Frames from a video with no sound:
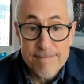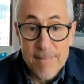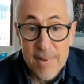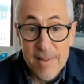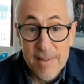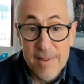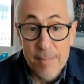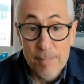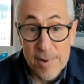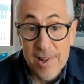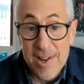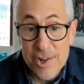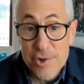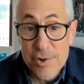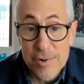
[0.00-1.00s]
the
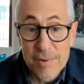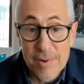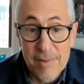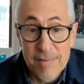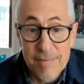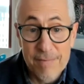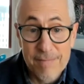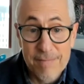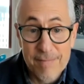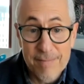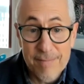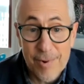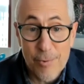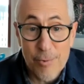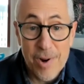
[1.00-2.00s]
pleasure of
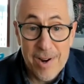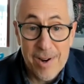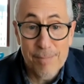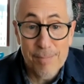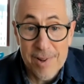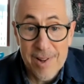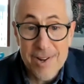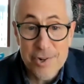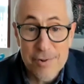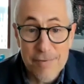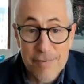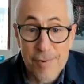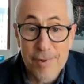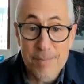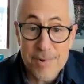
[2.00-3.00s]
creating pleasure
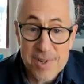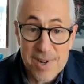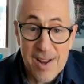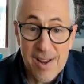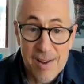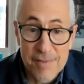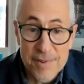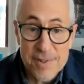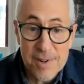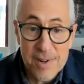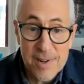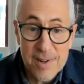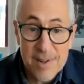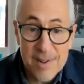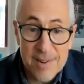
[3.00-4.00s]
for themselves,
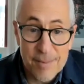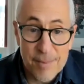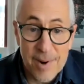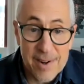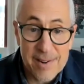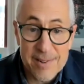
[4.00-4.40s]
right?